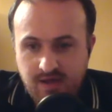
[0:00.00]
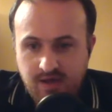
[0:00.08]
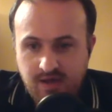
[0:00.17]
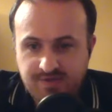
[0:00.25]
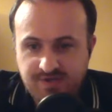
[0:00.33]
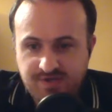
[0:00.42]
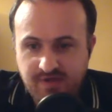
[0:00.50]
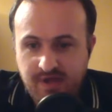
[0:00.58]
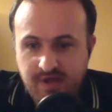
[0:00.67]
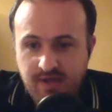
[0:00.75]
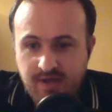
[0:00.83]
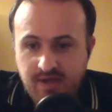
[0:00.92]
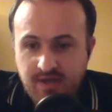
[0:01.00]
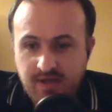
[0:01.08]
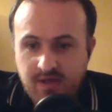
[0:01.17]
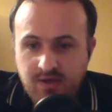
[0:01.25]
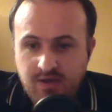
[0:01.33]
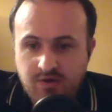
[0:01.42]
I'll start that.
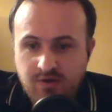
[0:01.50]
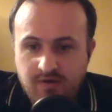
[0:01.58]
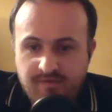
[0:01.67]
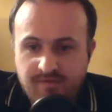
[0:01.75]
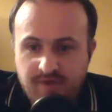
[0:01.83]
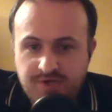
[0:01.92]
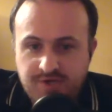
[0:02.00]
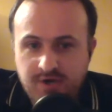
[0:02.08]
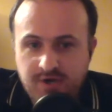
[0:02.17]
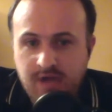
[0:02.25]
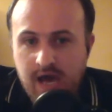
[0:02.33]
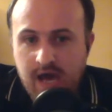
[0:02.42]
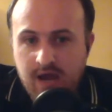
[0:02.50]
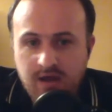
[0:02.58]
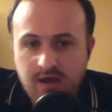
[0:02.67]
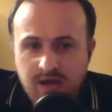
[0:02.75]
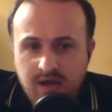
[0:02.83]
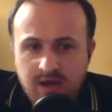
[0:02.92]
Cliff Richard,
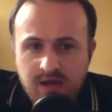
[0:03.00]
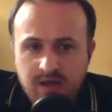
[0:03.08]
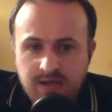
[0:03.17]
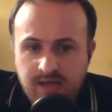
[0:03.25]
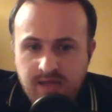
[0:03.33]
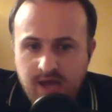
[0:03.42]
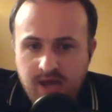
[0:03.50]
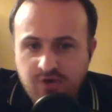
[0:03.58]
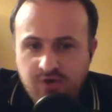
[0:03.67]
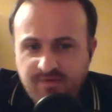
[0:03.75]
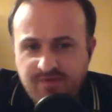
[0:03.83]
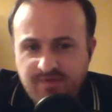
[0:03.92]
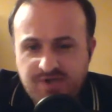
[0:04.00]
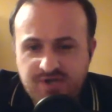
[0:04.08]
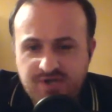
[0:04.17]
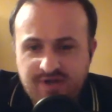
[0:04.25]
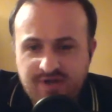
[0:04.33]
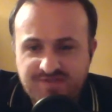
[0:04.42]
Cara. Yeah, Cliff
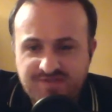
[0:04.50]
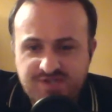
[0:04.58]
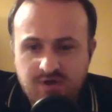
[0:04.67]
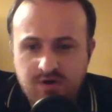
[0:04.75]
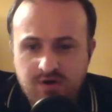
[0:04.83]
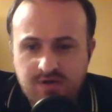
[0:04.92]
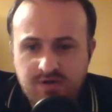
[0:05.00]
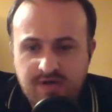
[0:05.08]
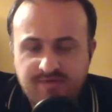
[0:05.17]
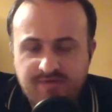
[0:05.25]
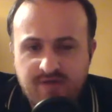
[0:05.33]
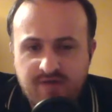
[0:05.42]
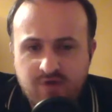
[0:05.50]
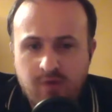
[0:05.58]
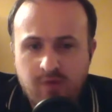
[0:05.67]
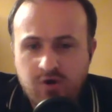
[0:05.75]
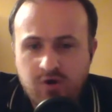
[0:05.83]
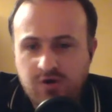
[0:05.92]
Richard. I've
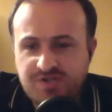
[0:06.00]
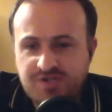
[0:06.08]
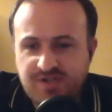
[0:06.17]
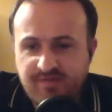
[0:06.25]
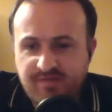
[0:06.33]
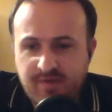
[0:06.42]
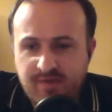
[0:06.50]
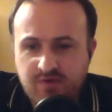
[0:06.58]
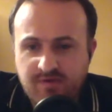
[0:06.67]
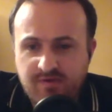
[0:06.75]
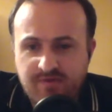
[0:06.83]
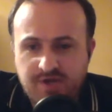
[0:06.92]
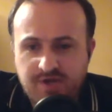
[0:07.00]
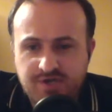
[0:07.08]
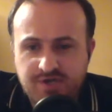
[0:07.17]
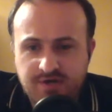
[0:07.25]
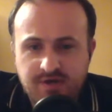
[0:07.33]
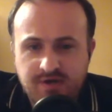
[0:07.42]
come across stuff about Cliff
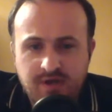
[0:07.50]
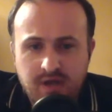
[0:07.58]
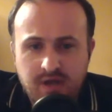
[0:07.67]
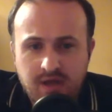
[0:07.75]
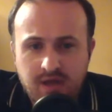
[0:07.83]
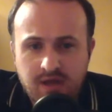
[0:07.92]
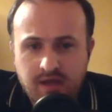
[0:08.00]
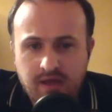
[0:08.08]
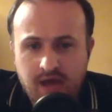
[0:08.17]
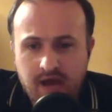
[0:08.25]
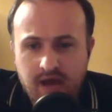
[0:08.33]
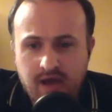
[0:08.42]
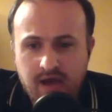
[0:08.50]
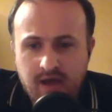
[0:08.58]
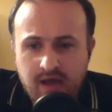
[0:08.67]
Richard, Cara.